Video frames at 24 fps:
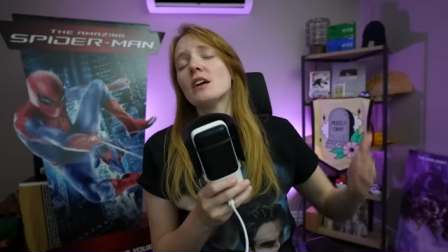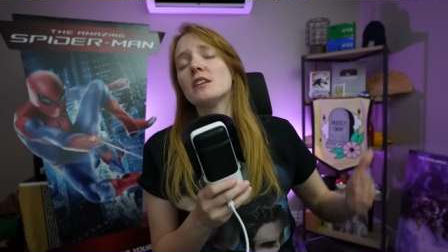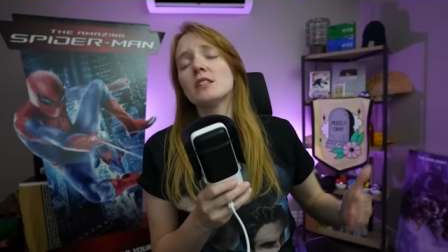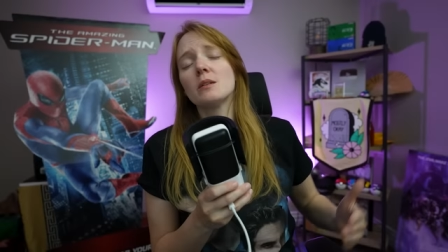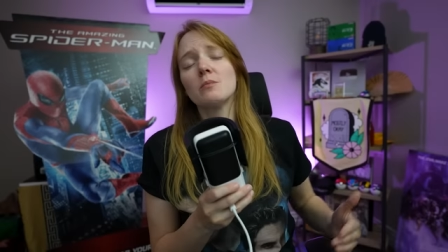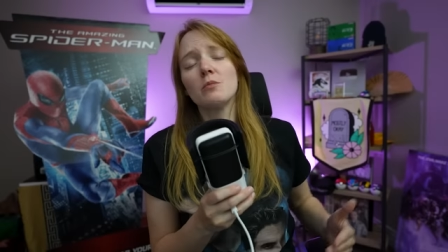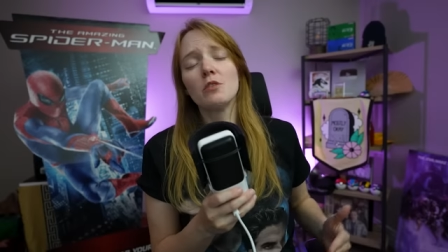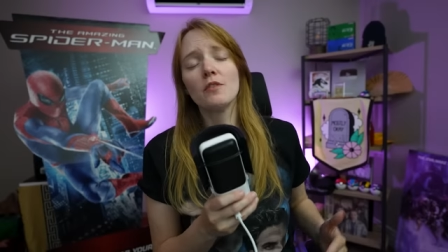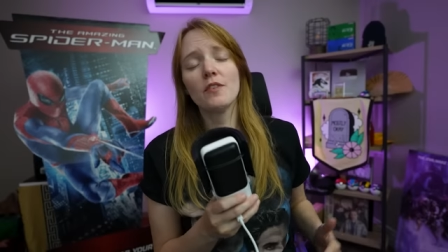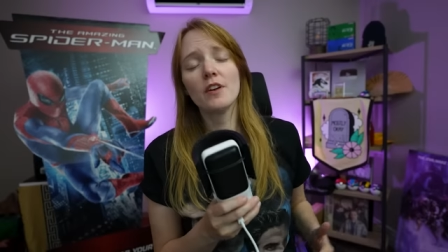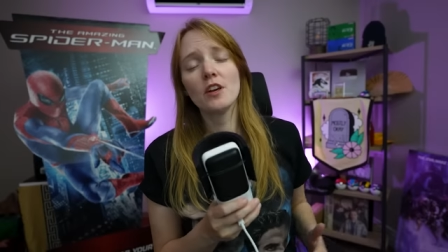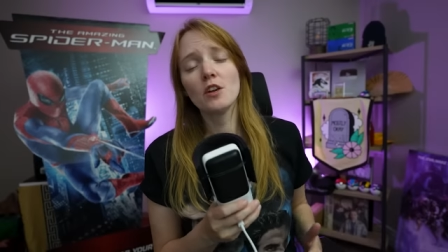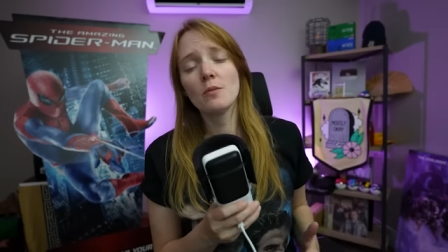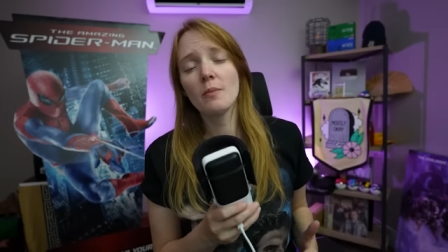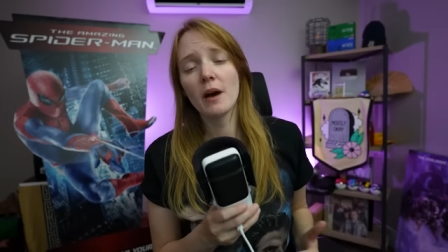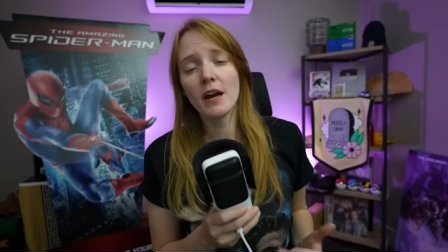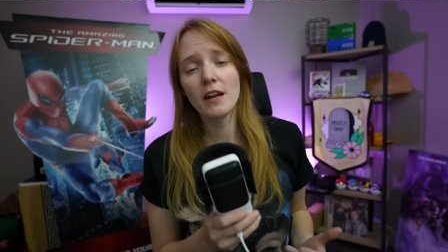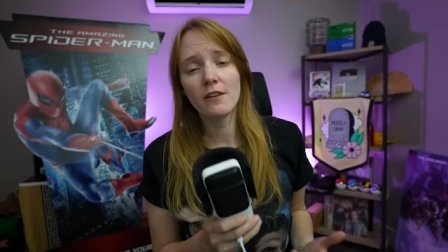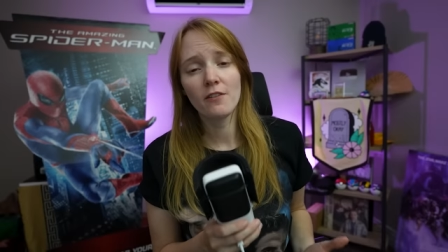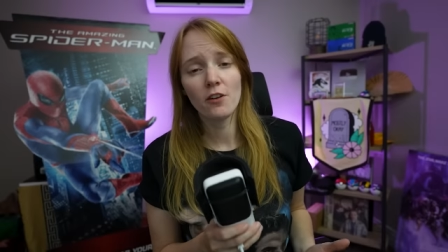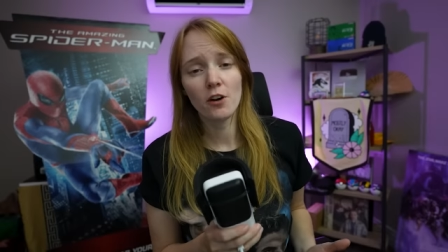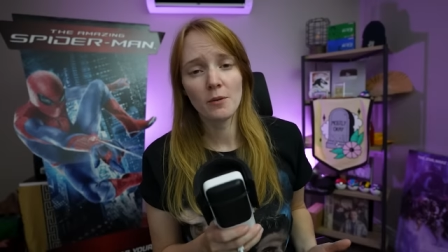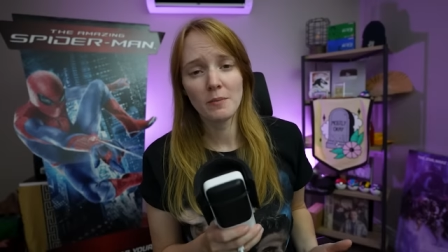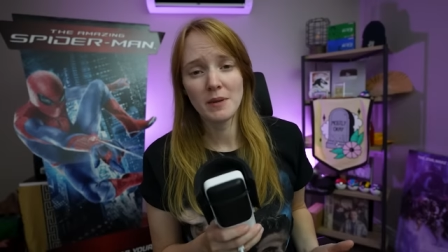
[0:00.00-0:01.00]
is a movie you
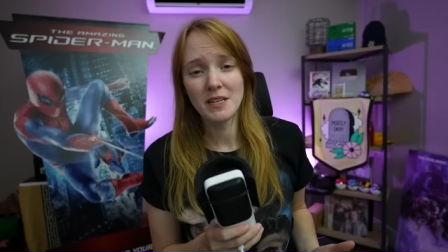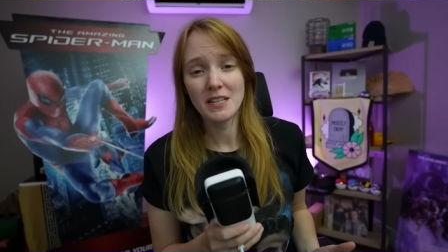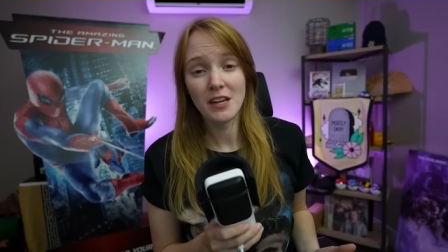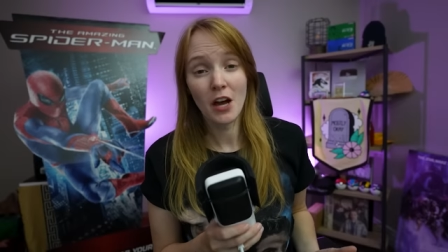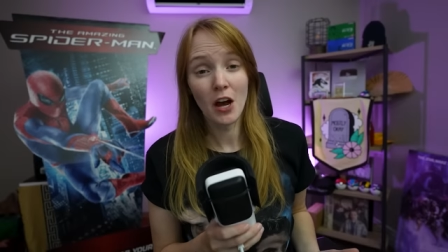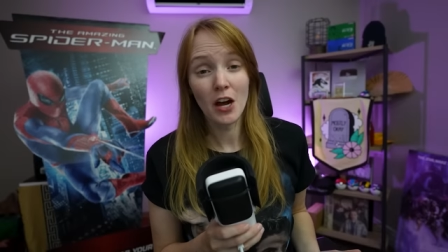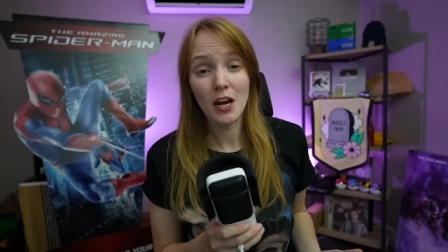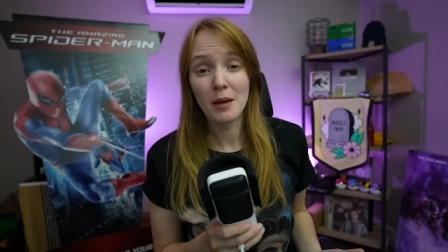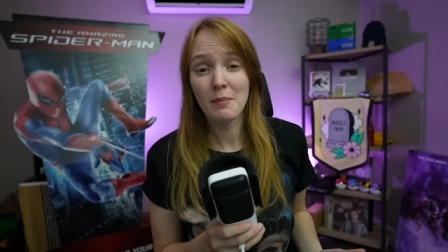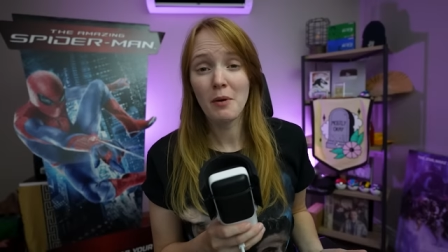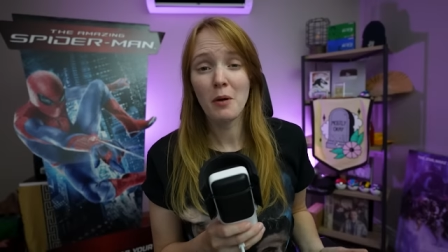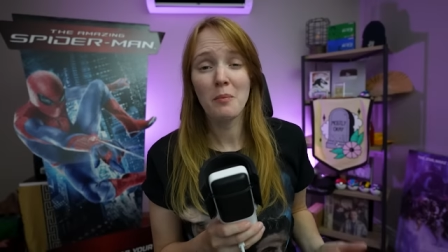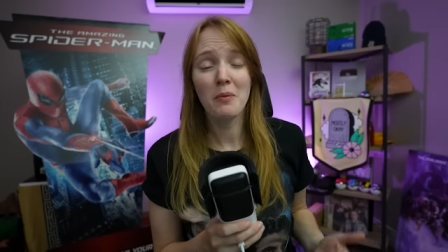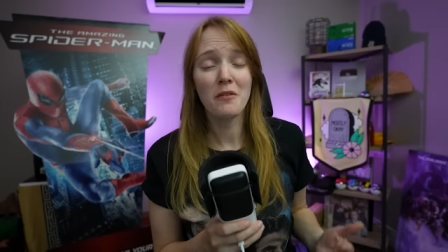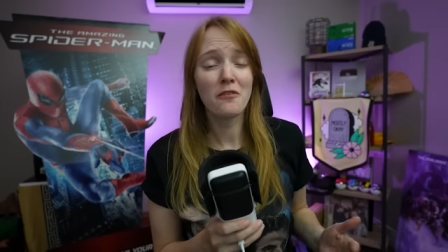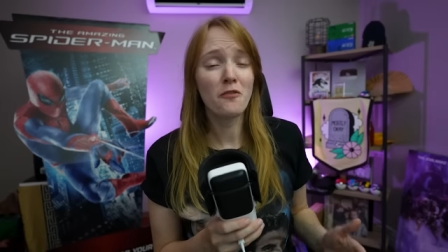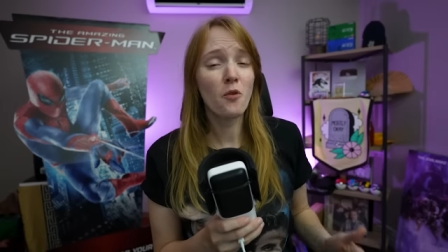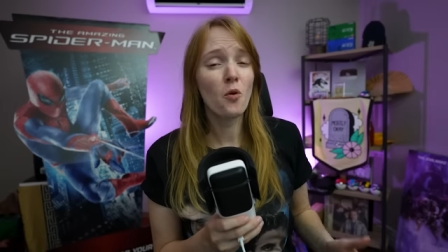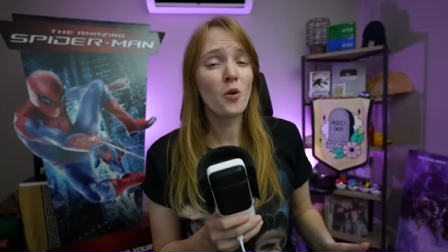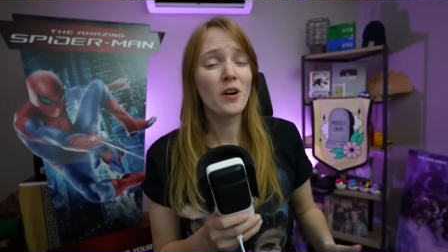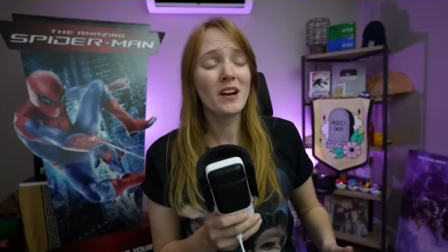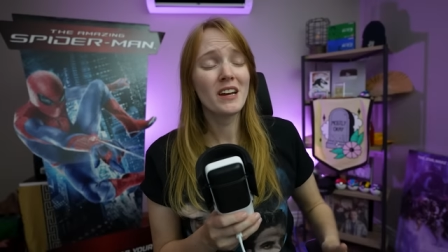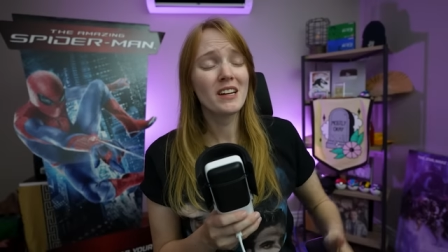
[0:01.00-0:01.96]
might have heard me talk about before.